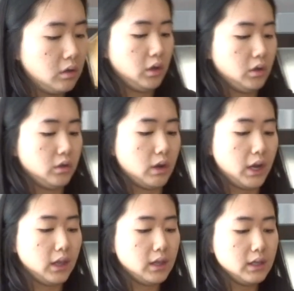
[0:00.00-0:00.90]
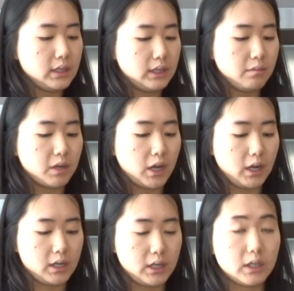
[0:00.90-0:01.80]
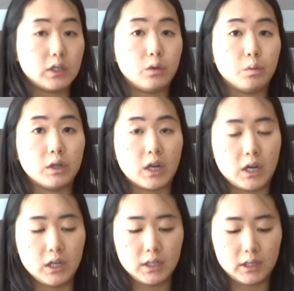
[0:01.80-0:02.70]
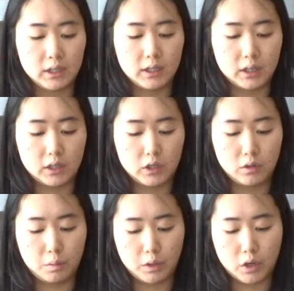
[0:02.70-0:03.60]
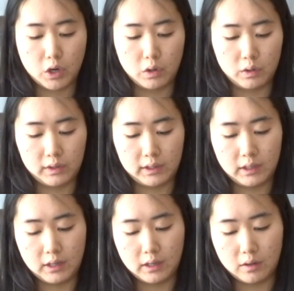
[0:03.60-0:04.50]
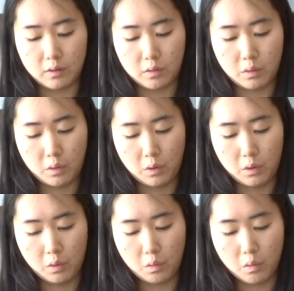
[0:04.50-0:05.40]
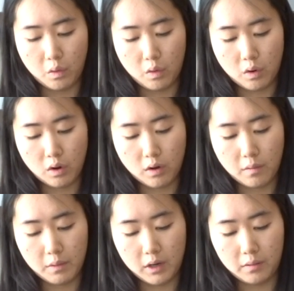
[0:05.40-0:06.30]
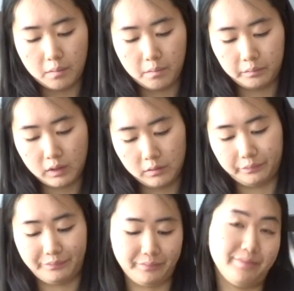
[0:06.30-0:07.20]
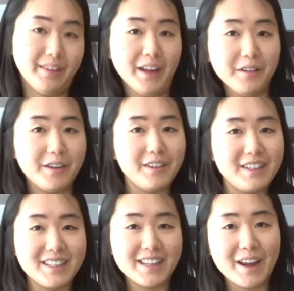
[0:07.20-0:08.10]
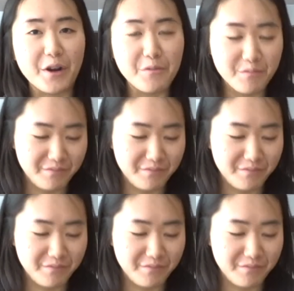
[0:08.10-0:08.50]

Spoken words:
So I think steamed egg tastes super nice. It's like super cozy and warm and I don't know, it tastes like home.